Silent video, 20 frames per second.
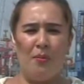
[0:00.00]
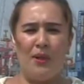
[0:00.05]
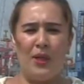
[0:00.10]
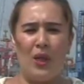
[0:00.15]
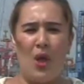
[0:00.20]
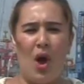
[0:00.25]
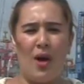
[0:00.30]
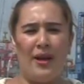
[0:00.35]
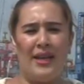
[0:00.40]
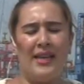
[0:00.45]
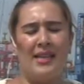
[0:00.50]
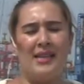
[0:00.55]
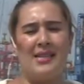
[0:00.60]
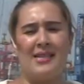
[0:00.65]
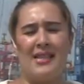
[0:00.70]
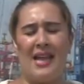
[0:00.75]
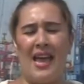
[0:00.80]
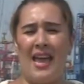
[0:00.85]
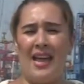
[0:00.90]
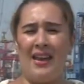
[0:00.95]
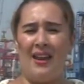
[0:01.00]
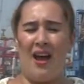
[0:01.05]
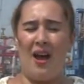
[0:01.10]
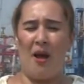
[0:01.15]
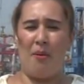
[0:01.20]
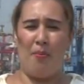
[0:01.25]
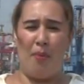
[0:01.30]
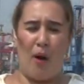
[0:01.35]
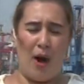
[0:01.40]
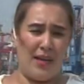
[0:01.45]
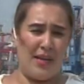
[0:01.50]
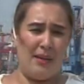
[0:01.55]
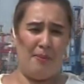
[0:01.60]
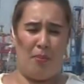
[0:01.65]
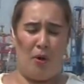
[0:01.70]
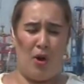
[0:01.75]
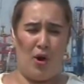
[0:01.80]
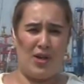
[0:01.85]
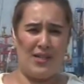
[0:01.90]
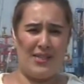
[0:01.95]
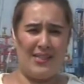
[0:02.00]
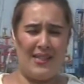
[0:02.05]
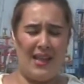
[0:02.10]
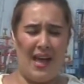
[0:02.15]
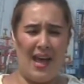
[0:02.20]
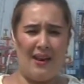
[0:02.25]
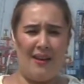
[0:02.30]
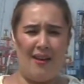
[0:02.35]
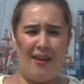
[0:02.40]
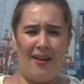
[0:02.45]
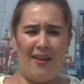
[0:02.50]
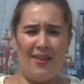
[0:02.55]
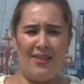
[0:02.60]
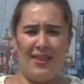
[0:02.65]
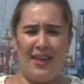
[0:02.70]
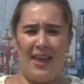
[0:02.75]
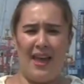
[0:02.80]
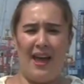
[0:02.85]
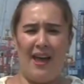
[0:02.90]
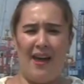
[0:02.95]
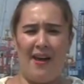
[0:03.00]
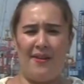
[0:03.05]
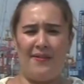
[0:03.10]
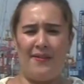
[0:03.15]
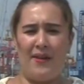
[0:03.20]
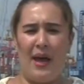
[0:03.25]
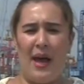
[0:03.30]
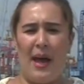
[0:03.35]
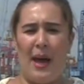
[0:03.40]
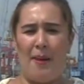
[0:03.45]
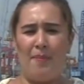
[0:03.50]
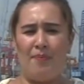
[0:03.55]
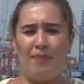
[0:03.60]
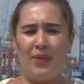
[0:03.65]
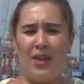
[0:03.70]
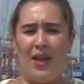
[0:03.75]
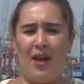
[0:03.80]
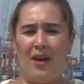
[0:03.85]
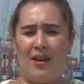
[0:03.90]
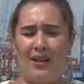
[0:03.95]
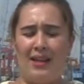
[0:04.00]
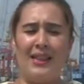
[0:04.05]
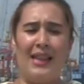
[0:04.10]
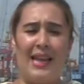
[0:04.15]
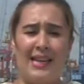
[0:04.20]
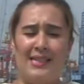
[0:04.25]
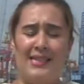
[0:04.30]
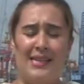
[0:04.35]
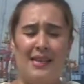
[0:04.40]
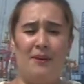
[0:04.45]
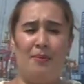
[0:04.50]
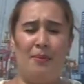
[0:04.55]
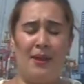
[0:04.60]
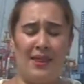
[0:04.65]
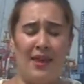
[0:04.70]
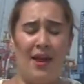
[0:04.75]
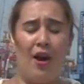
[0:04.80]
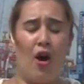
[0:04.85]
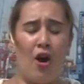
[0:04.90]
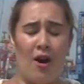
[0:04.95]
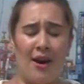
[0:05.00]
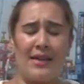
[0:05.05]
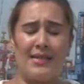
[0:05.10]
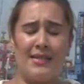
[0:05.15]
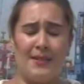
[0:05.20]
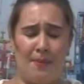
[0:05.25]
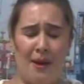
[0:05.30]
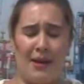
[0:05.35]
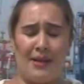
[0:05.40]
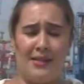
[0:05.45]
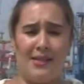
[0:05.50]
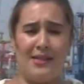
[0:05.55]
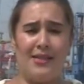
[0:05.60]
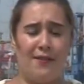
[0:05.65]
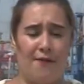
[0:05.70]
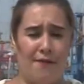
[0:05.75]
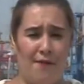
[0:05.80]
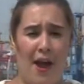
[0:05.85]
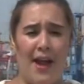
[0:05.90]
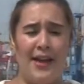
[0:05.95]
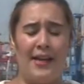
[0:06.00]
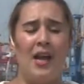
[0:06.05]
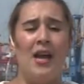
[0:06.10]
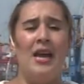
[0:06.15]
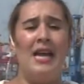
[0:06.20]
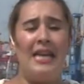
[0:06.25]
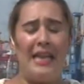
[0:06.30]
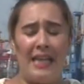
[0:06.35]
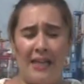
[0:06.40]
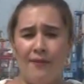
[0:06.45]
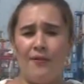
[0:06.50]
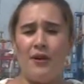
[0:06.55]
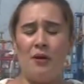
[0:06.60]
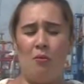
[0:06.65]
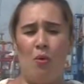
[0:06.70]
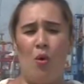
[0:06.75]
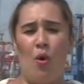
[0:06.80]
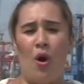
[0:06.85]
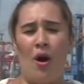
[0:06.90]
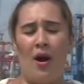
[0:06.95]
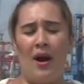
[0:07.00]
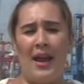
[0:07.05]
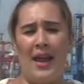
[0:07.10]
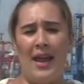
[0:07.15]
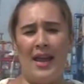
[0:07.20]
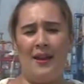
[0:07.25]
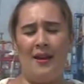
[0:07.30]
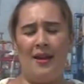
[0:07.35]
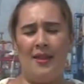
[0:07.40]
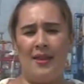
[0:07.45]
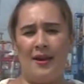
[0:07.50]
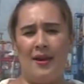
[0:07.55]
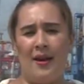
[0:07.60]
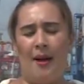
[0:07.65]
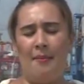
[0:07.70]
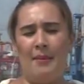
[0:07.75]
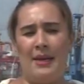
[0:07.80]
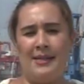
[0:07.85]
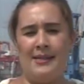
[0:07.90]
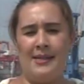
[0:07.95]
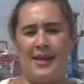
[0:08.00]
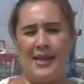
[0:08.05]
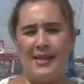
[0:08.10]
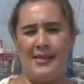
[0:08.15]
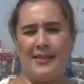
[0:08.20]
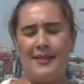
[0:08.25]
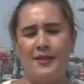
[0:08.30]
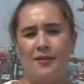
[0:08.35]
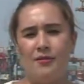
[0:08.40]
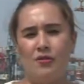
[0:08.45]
belongings, and body parts that they have collected, but they are expected to find even more in the coming days.